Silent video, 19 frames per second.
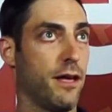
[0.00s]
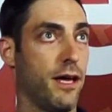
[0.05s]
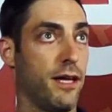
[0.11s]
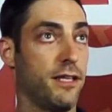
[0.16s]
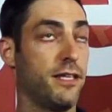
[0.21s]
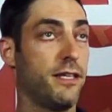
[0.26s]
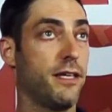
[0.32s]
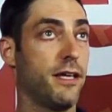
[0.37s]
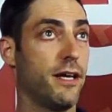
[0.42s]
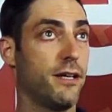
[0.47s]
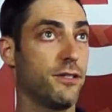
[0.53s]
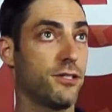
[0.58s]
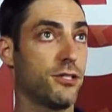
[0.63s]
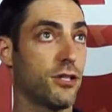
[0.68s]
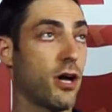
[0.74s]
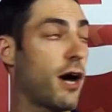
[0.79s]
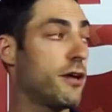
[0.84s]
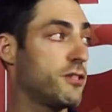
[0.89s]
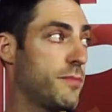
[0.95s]
and he
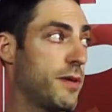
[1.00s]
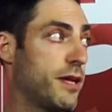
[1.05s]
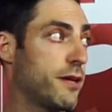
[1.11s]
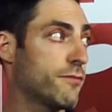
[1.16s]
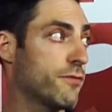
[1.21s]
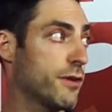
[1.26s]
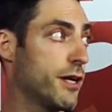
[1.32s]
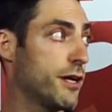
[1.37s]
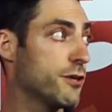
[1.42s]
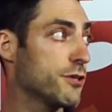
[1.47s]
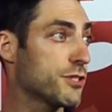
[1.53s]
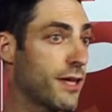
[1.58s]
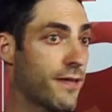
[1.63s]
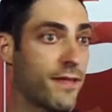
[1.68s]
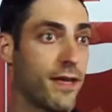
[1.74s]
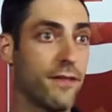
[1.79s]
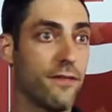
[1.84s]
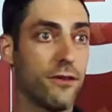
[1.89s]
has taught debating for years. And right.